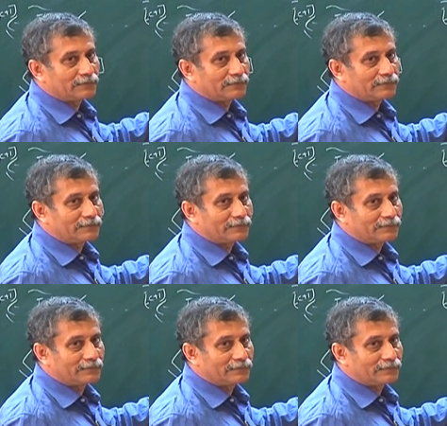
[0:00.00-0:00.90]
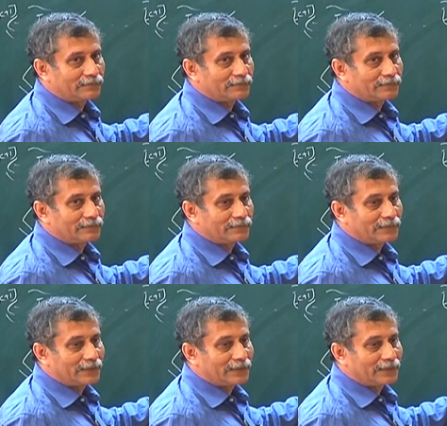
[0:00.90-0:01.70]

(no one is talking)